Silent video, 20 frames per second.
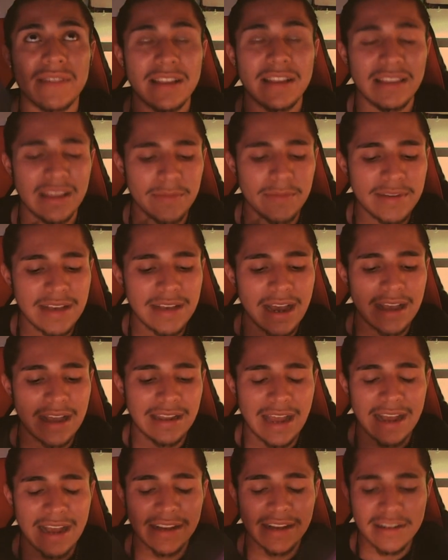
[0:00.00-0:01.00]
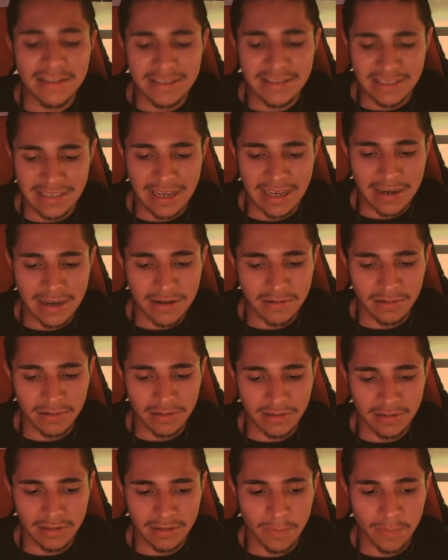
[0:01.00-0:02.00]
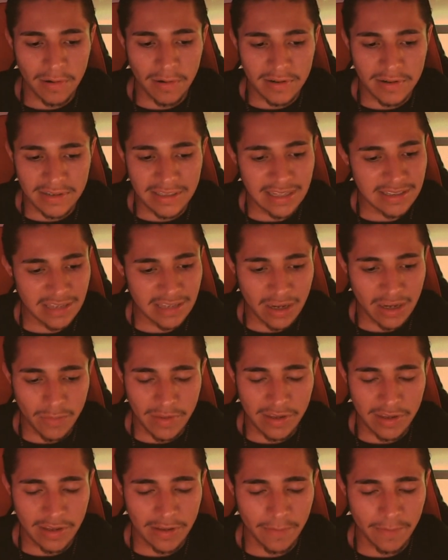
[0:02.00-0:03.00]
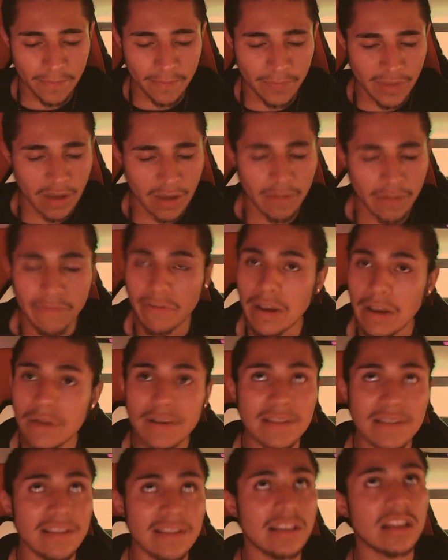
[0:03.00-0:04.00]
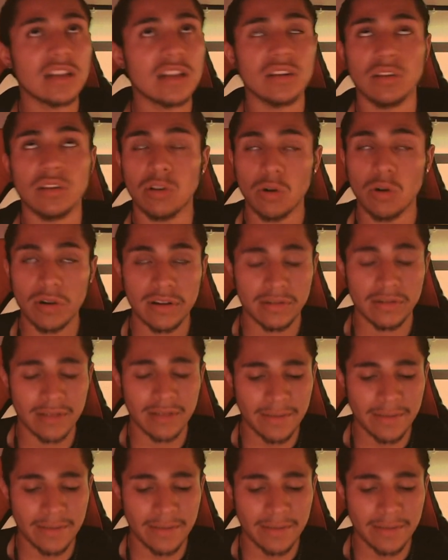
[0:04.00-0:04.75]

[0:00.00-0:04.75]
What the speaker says: And I could tell the person that's coming in, very loyal.